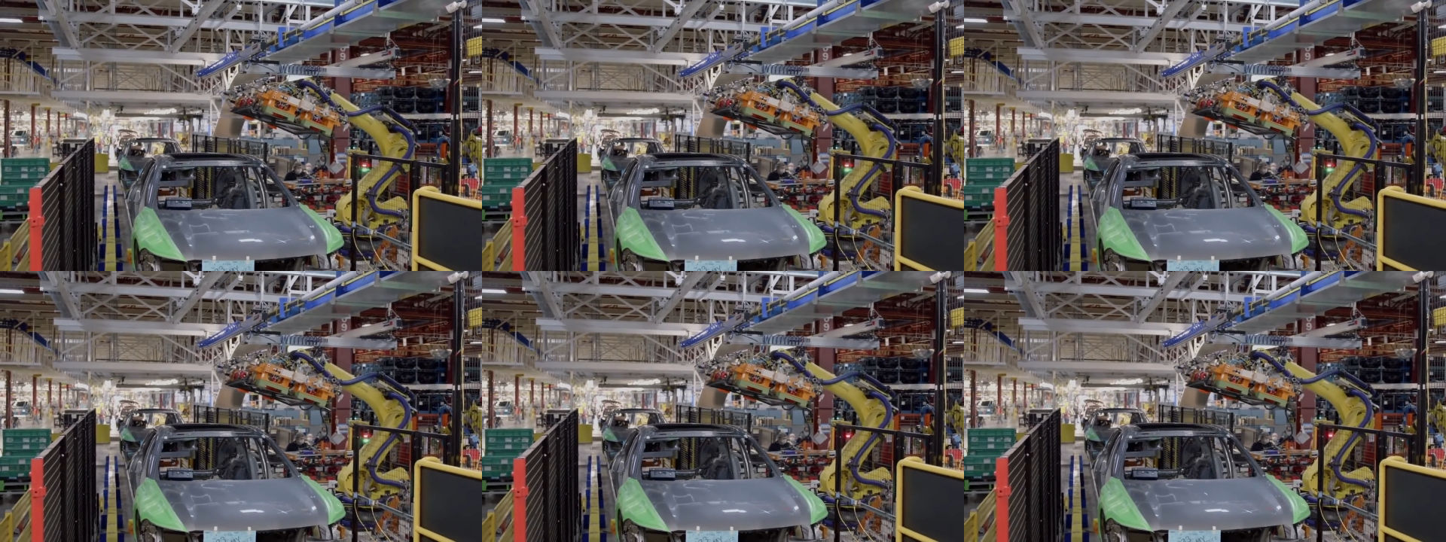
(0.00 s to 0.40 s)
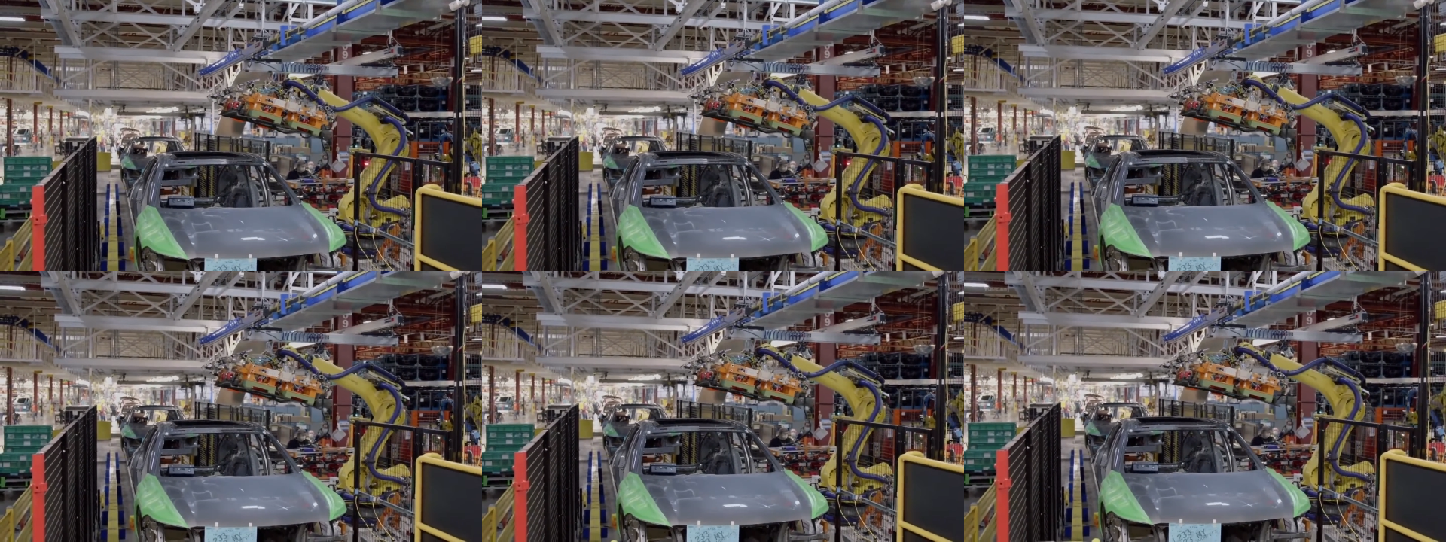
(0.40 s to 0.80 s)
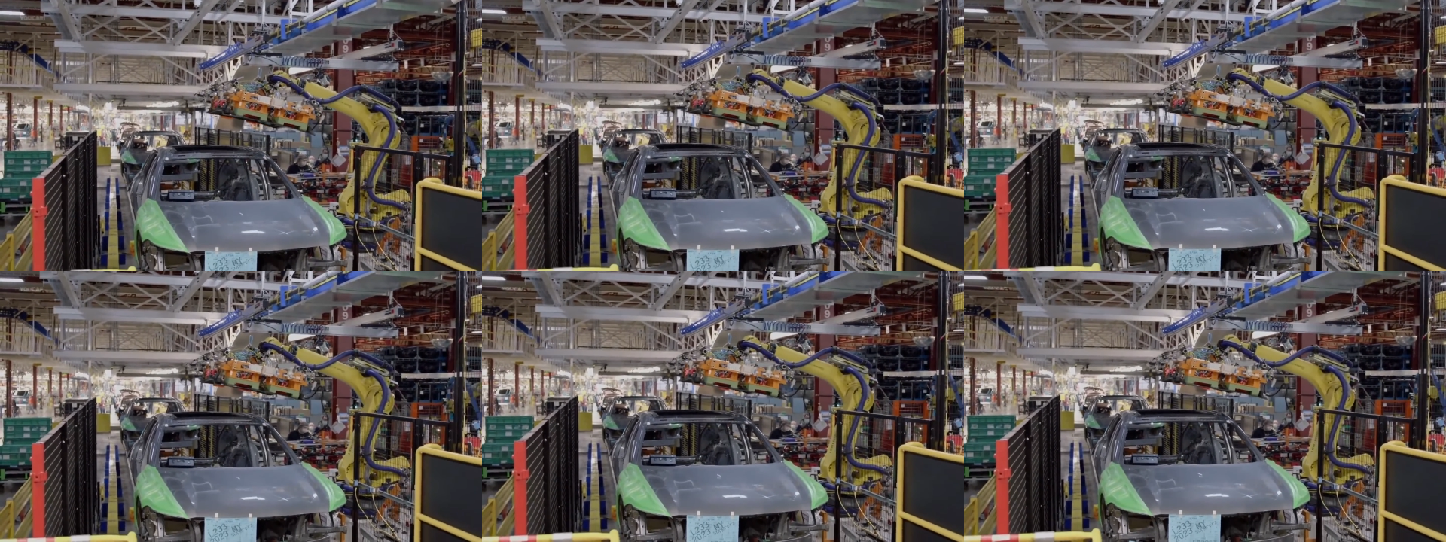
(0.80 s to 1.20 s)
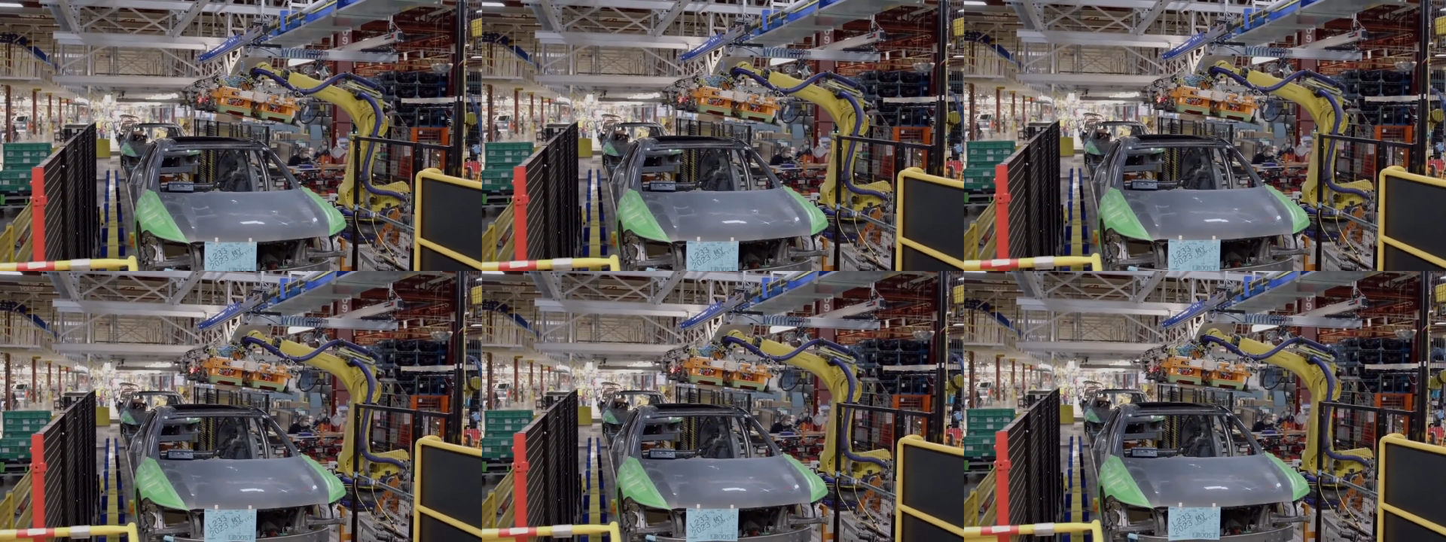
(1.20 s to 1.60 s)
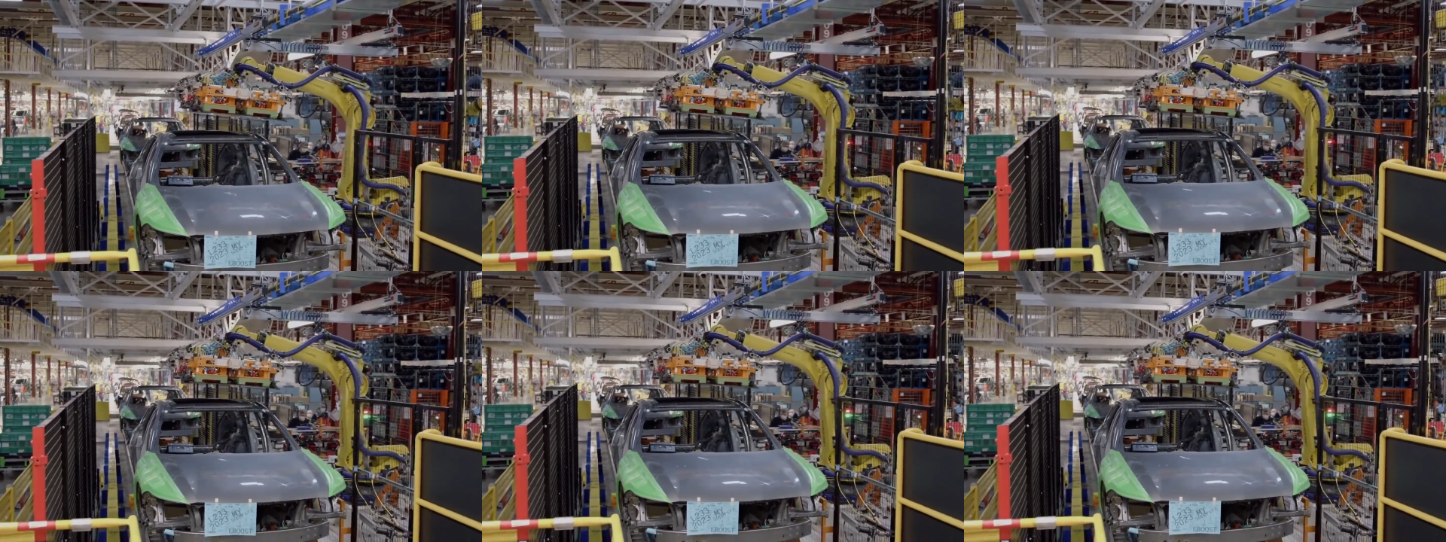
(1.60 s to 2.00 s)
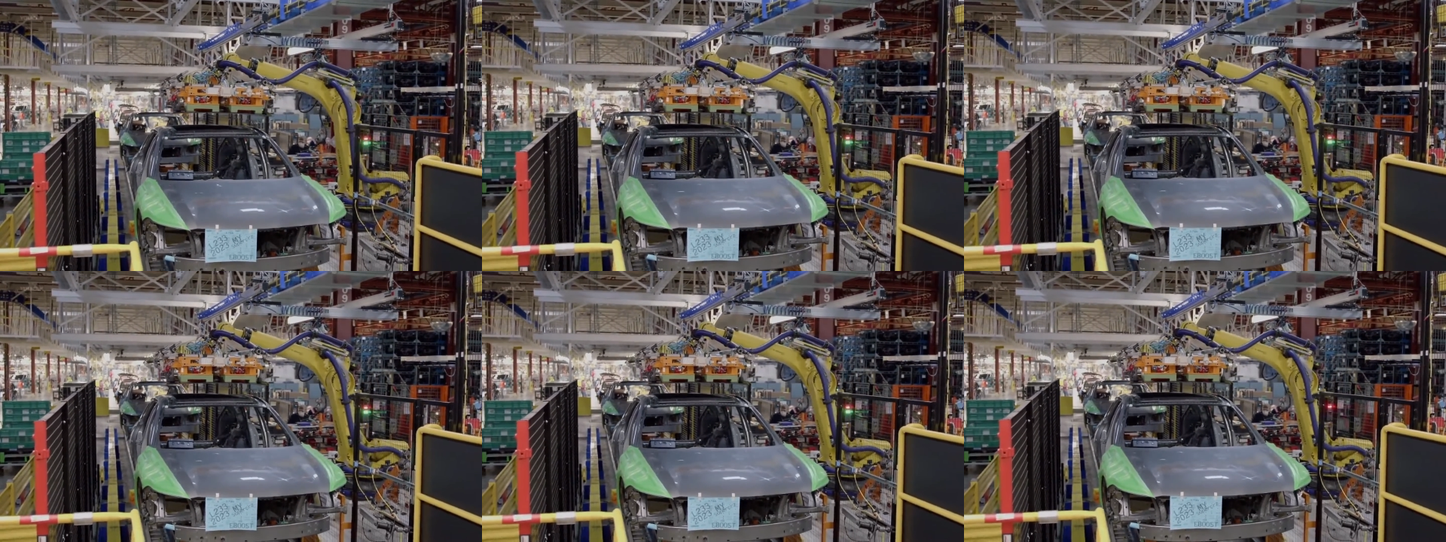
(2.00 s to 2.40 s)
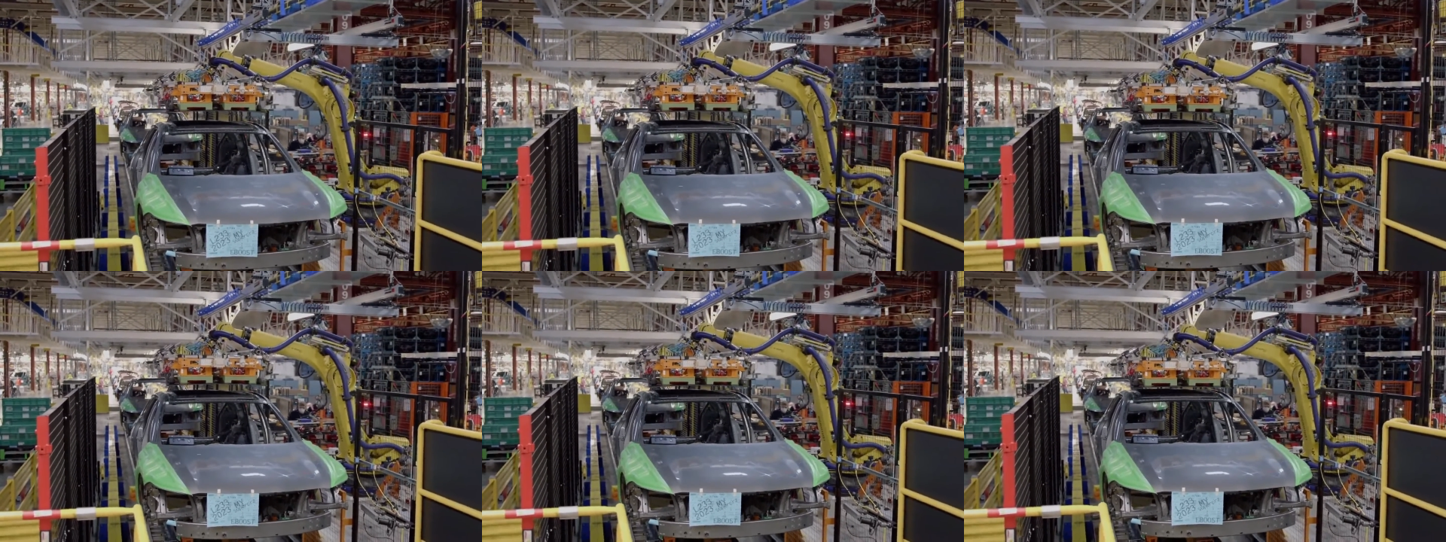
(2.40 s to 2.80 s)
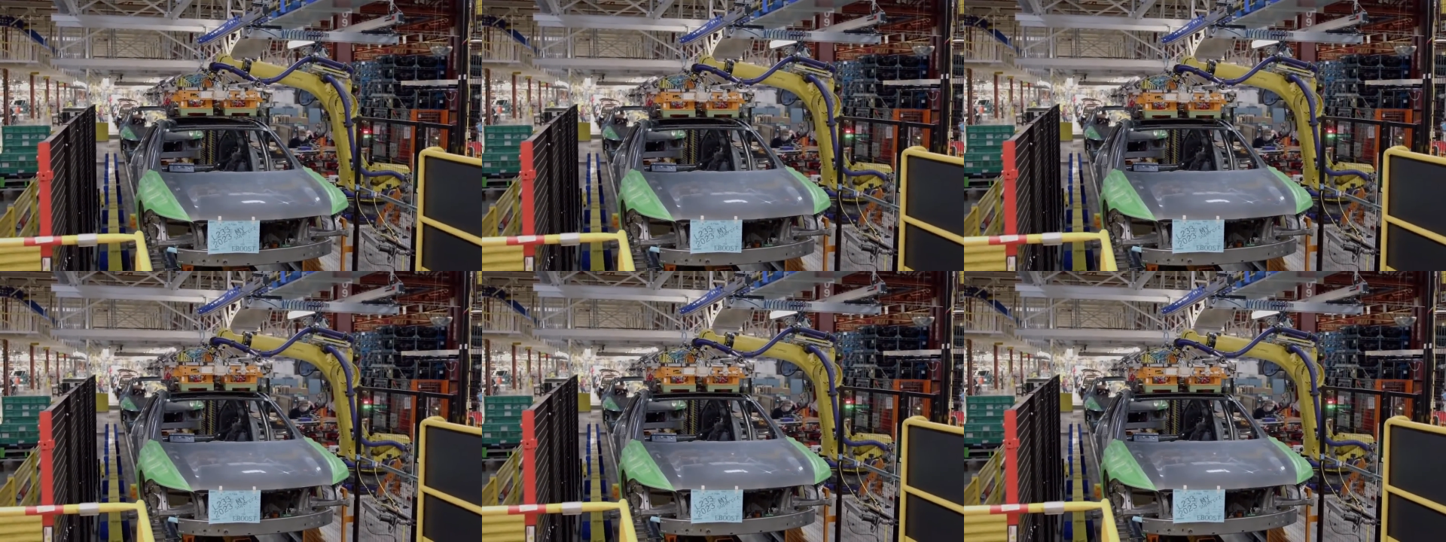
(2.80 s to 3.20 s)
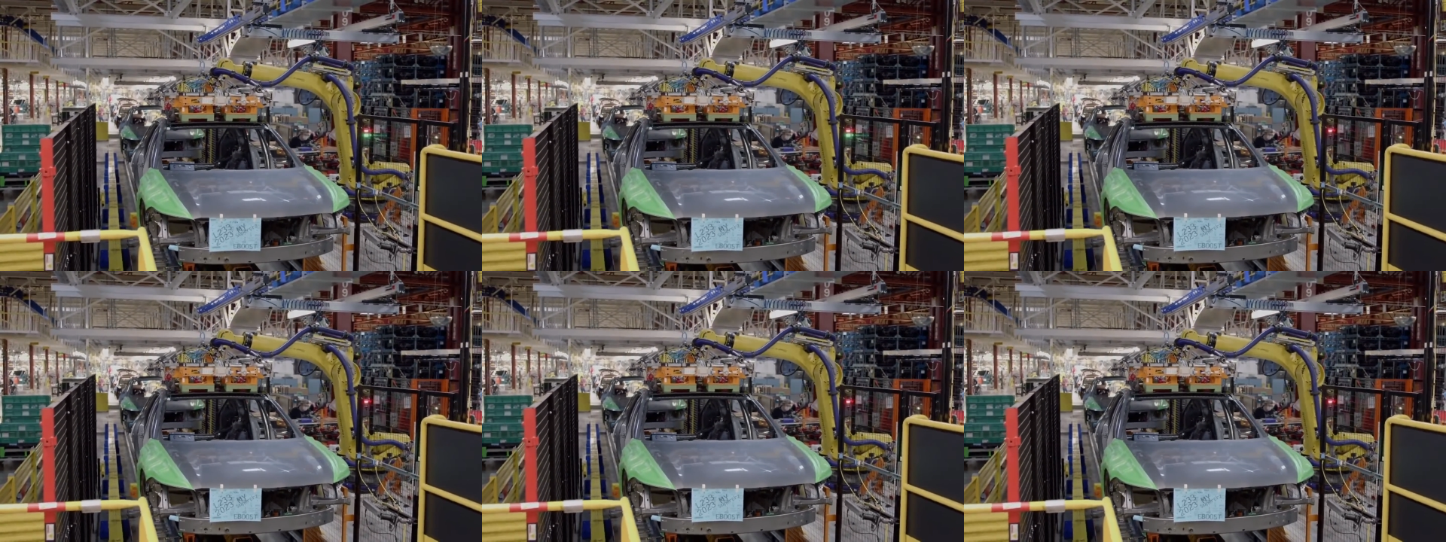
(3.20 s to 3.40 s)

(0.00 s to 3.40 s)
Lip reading: [unreadable: no face in view]